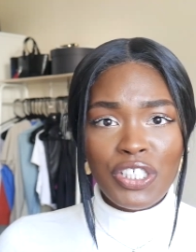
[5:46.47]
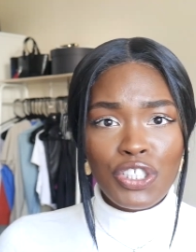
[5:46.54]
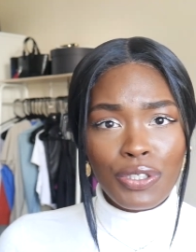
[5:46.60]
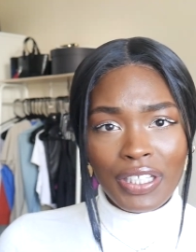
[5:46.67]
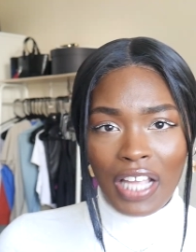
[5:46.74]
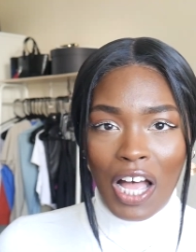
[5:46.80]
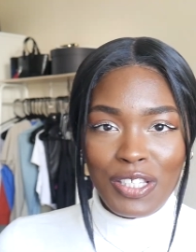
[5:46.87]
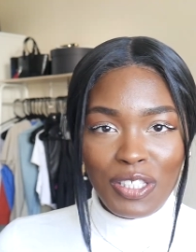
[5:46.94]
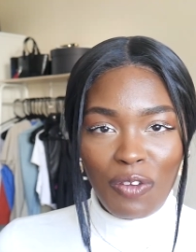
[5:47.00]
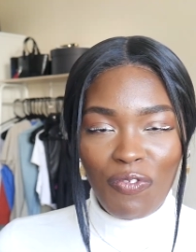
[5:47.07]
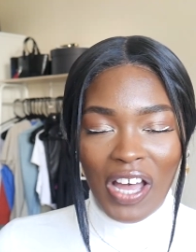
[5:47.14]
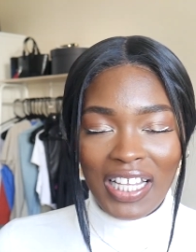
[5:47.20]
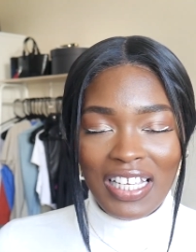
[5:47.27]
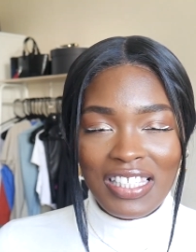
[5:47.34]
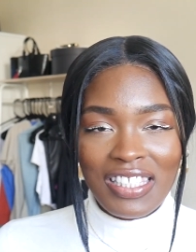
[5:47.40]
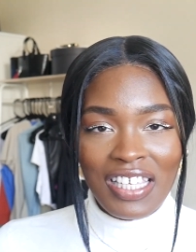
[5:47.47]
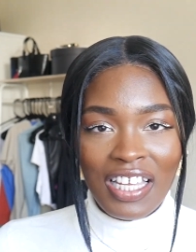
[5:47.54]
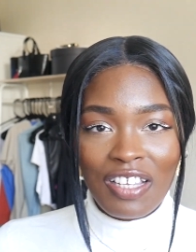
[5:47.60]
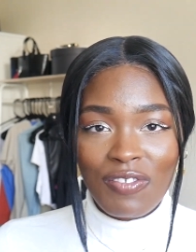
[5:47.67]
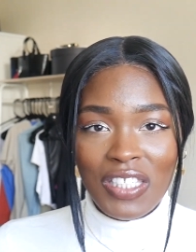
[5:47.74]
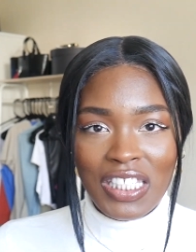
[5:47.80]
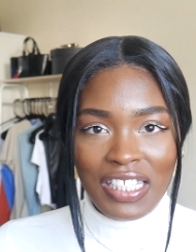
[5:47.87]
But you can also find a
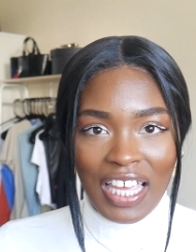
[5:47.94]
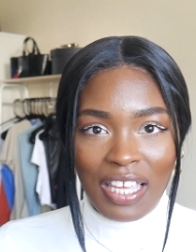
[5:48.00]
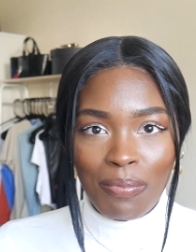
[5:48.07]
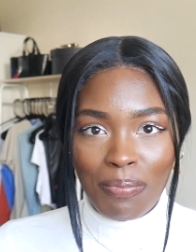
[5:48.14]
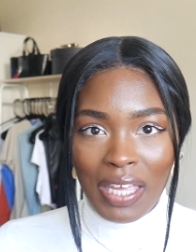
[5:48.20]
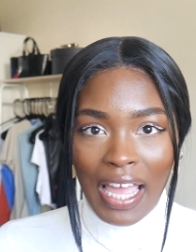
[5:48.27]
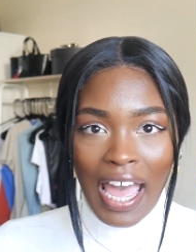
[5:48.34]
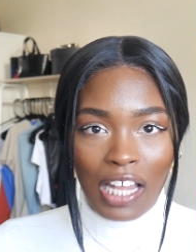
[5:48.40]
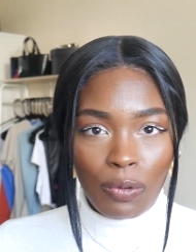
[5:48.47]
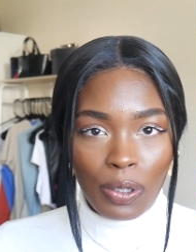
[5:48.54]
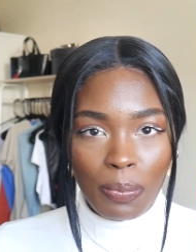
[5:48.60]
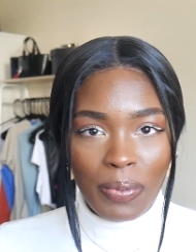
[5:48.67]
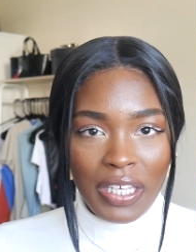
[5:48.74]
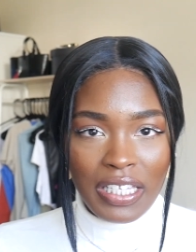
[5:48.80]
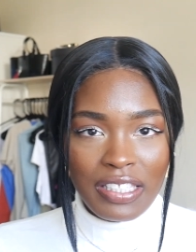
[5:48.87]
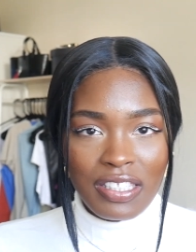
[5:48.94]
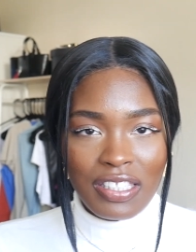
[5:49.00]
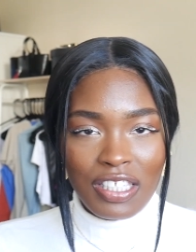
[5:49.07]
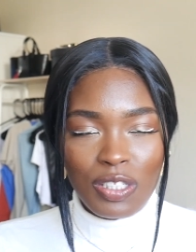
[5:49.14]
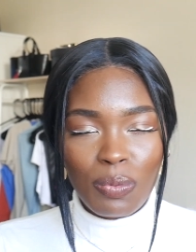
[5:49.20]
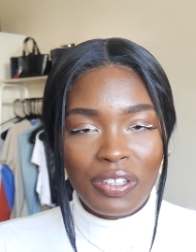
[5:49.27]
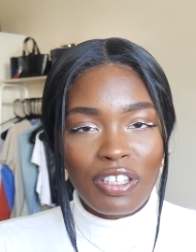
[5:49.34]
ton of statement outerwear
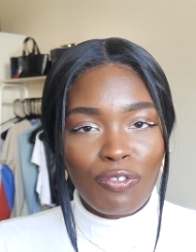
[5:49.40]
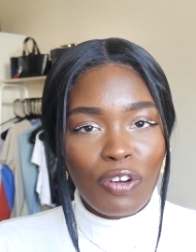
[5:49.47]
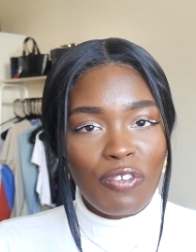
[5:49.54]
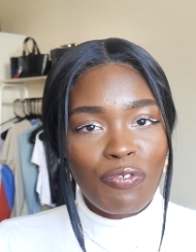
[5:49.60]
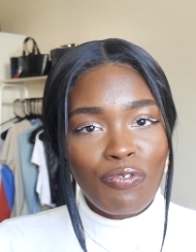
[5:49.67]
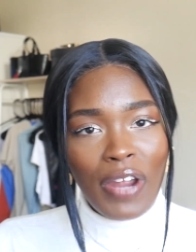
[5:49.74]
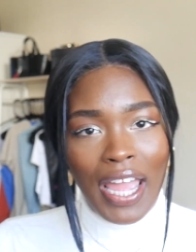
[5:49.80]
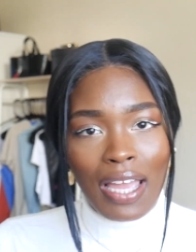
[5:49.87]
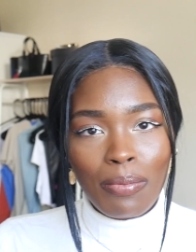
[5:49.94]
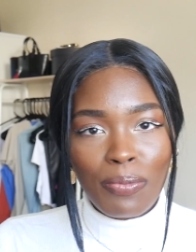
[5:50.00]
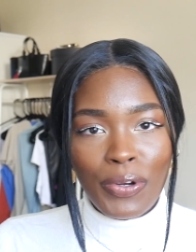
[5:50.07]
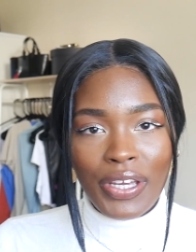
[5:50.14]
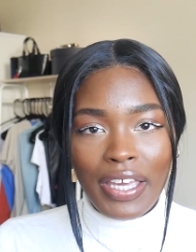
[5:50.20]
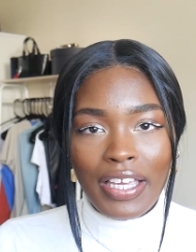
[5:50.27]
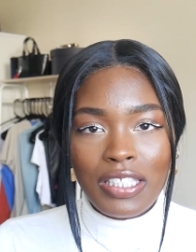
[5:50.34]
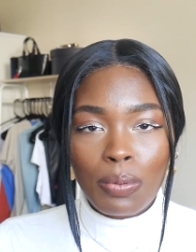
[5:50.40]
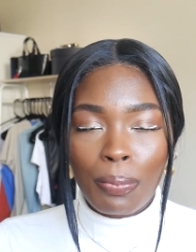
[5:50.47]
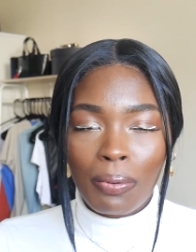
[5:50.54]
pieces with different fabrics,